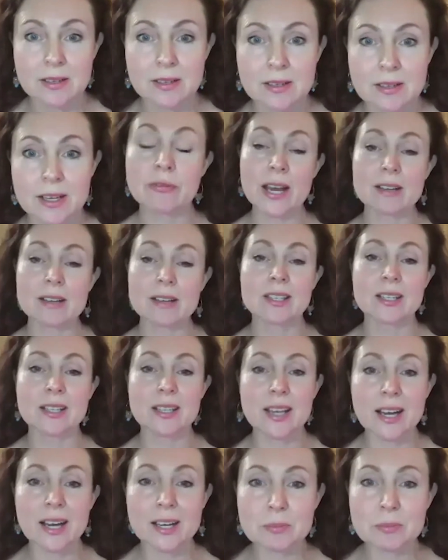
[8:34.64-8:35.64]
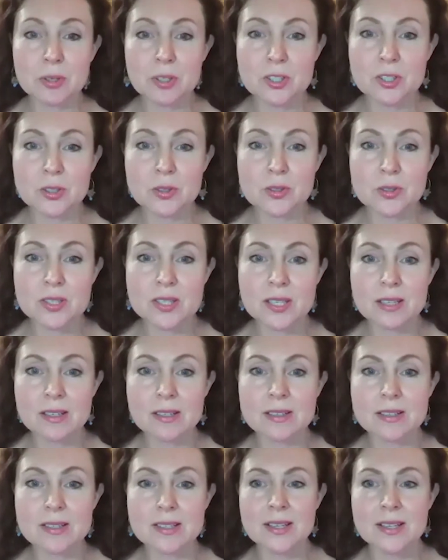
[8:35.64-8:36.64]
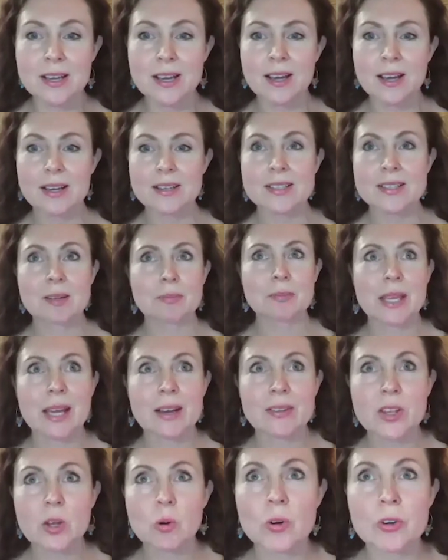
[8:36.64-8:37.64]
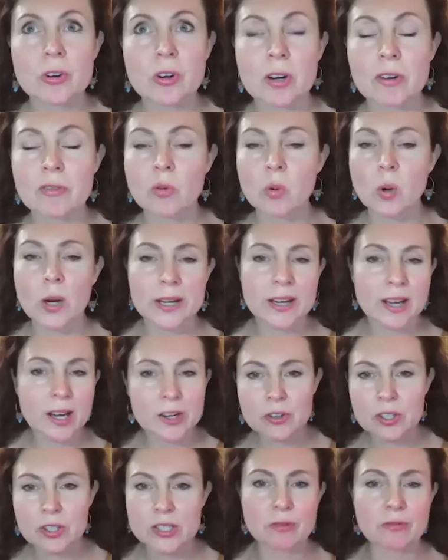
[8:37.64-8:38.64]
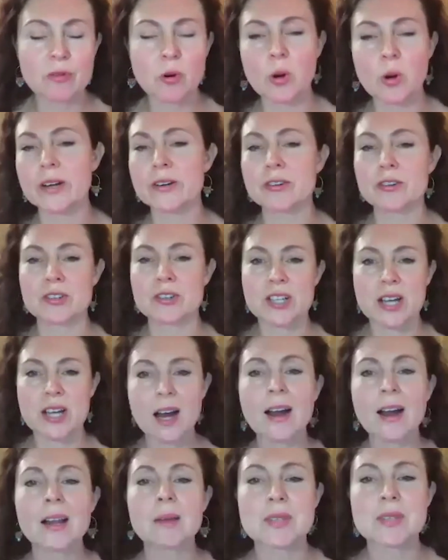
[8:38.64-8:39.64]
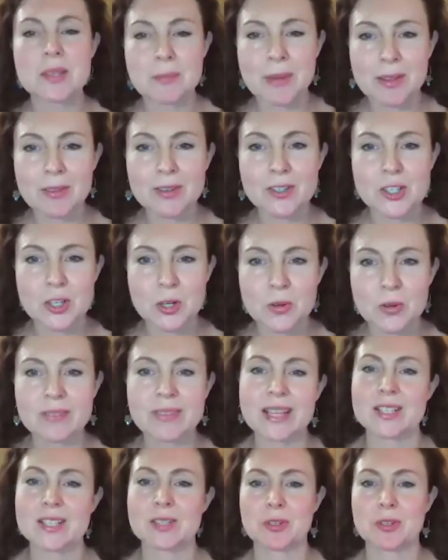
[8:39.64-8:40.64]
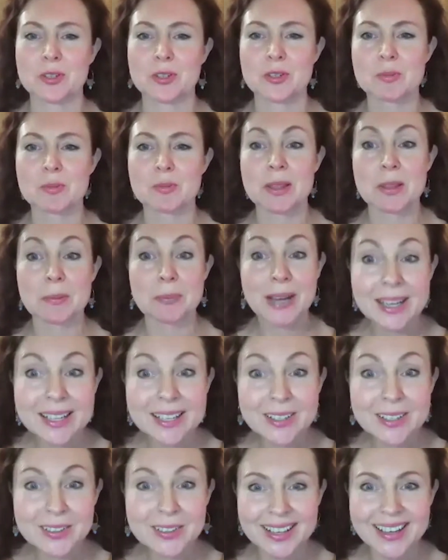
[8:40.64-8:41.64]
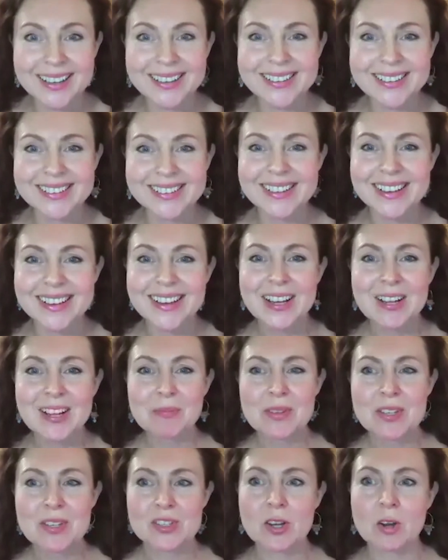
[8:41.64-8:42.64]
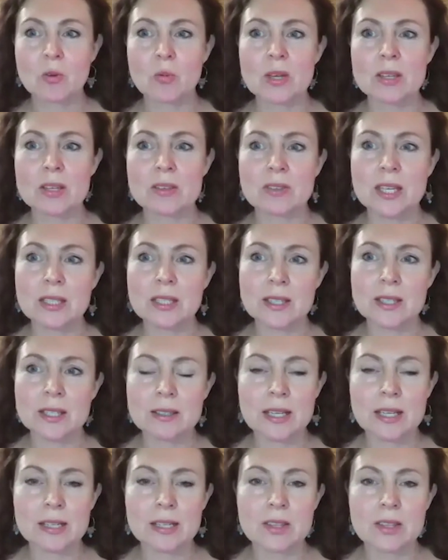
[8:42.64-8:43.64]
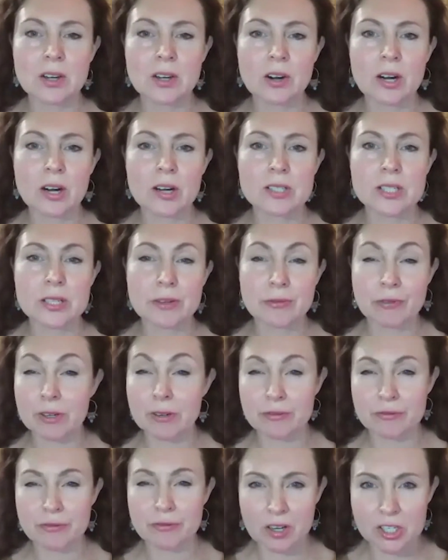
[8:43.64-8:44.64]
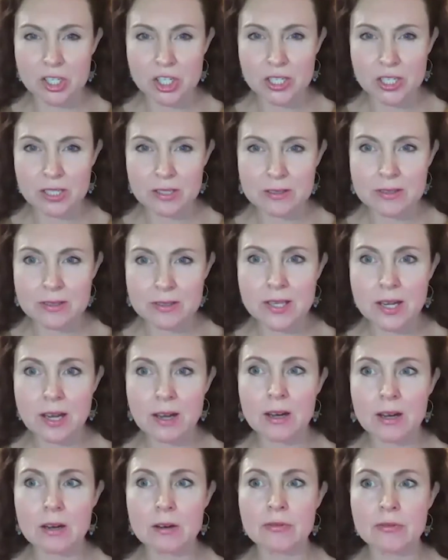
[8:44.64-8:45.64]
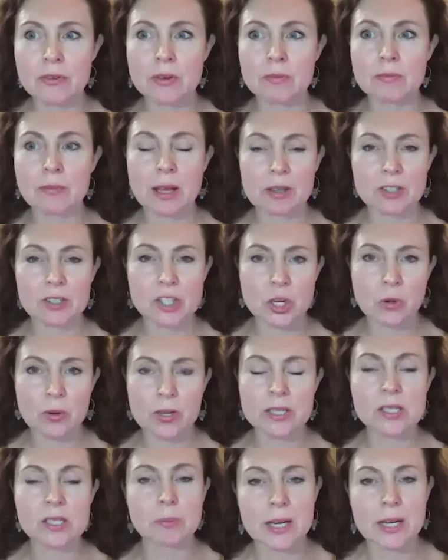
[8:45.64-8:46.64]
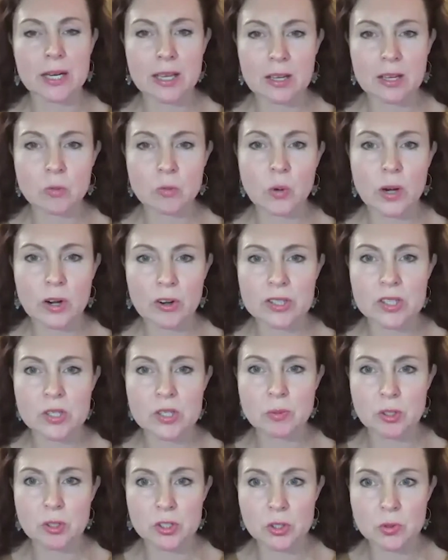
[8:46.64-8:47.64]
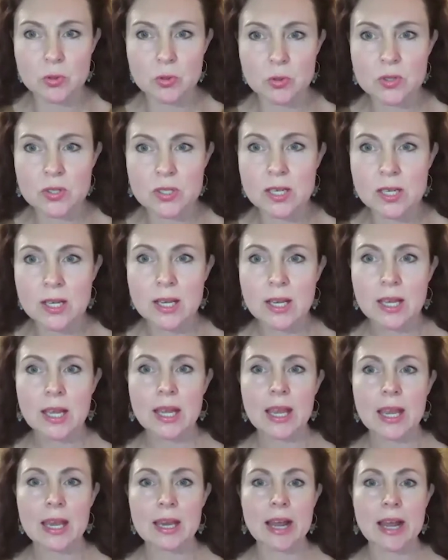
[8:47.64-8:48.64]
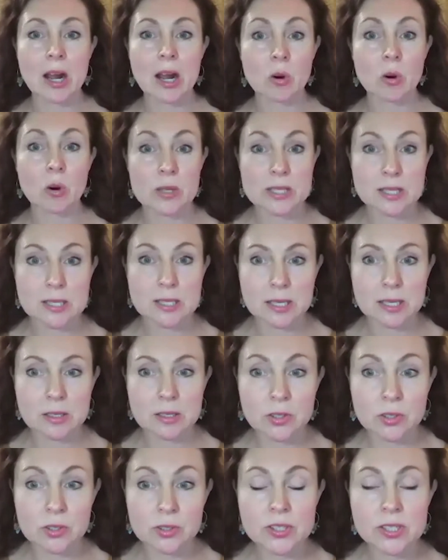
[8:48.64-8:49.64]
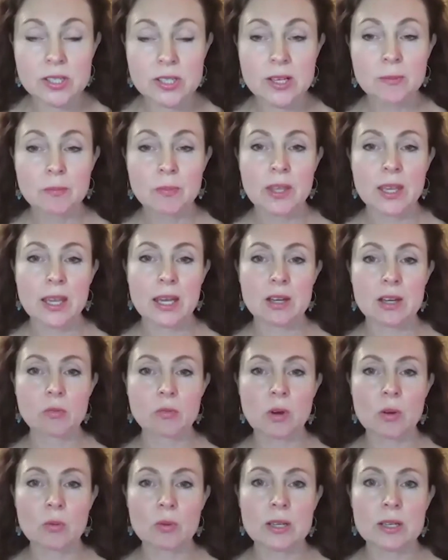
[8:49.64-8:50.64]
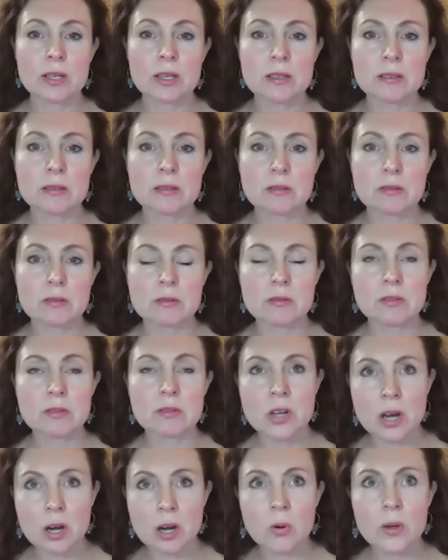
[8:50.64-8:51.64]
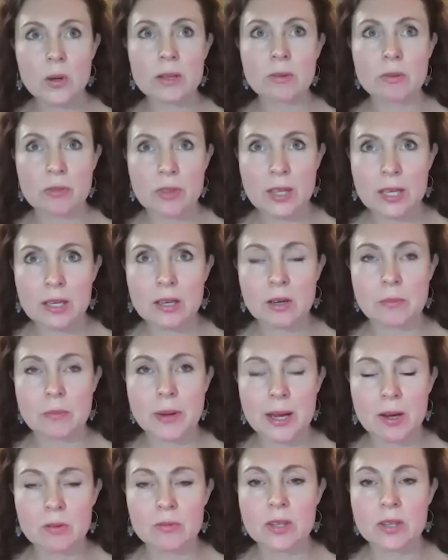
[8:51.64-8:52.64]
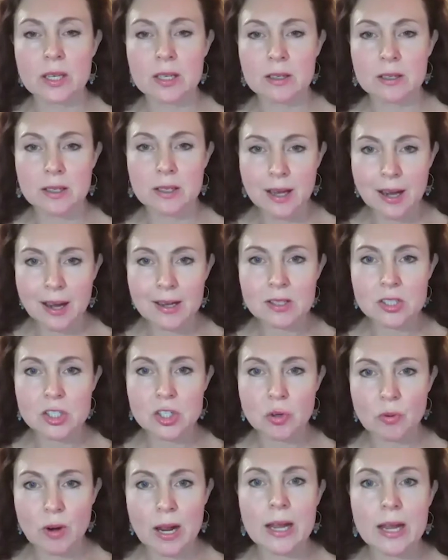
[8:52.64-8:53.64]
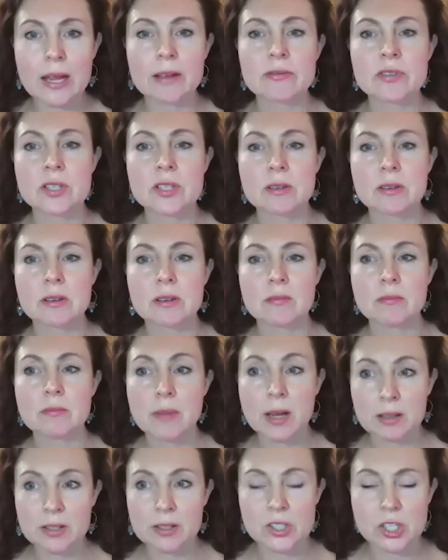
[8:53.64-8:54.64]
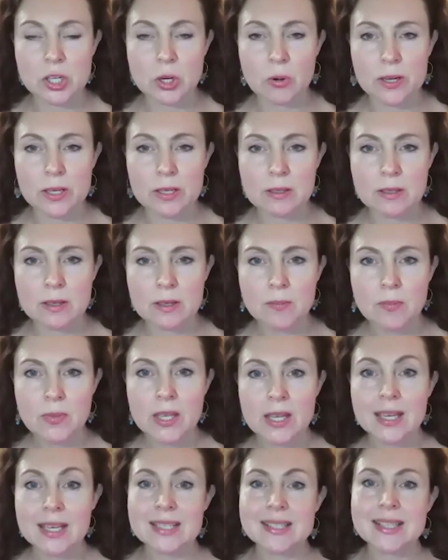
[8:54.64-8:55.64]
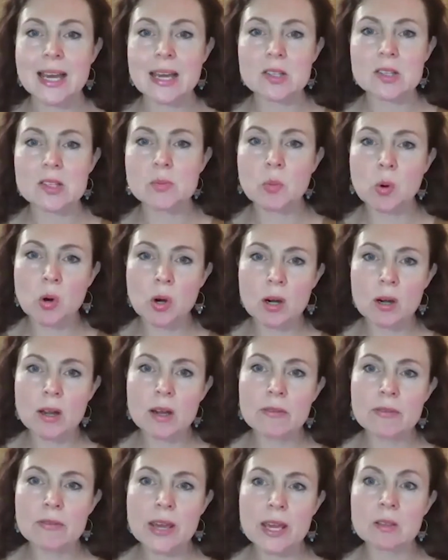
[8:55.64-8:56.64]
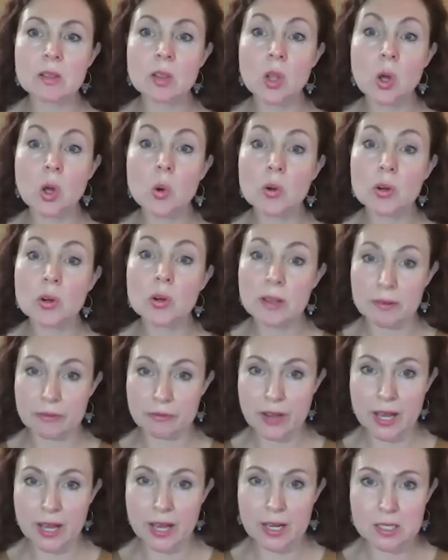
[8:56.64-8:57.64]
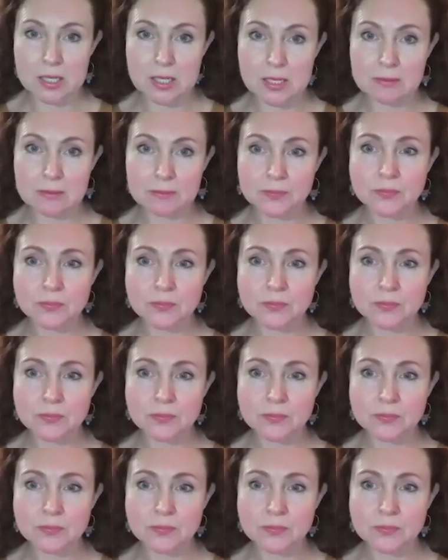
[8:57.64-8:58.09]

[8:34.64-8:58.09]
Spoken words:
In fact, the gut produces something on the order of 100 to 400 times the melatonin that's produced by the pineal gland. So we think that there are different functions of melatonin depending on where it's produced and how it's signaled. And what we know and think about the gut-derived melatonin is that it's more of a local effect.